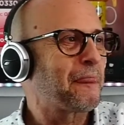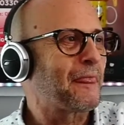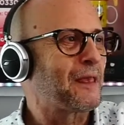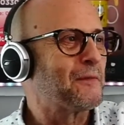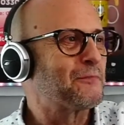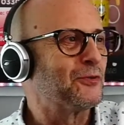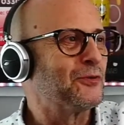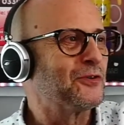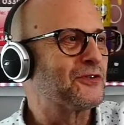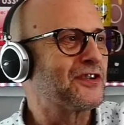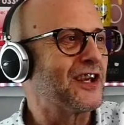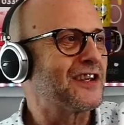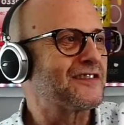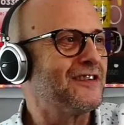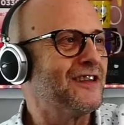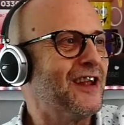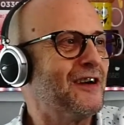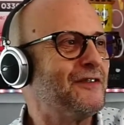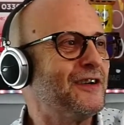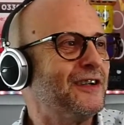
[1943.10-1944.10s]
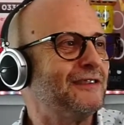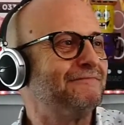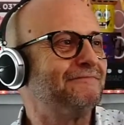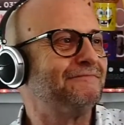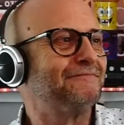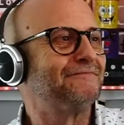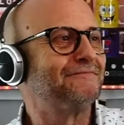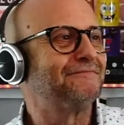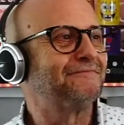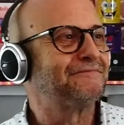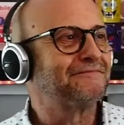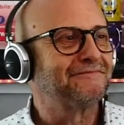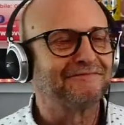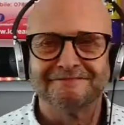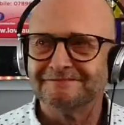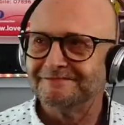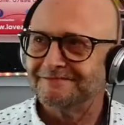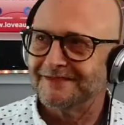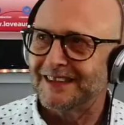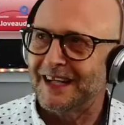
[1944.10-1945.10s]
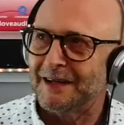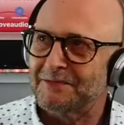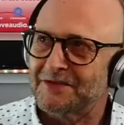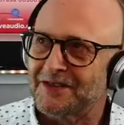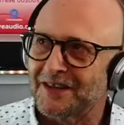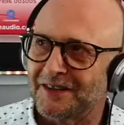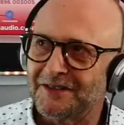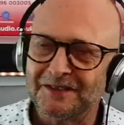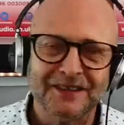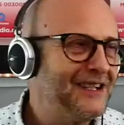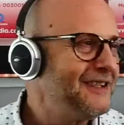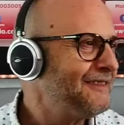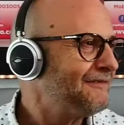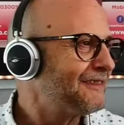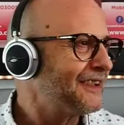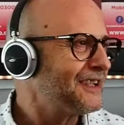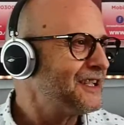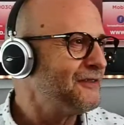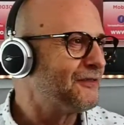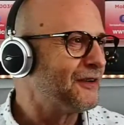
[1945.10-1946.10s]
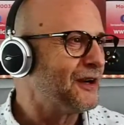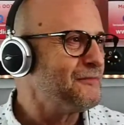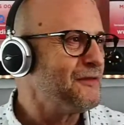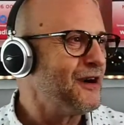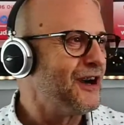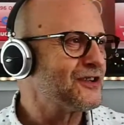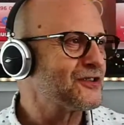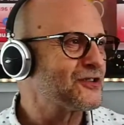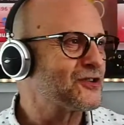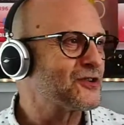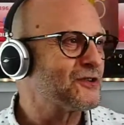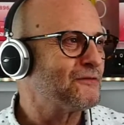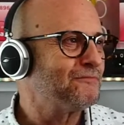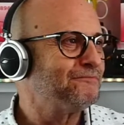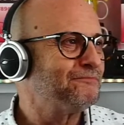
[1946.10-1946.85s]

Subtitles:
Bruce says, love it. Absolutely. Thank you very much.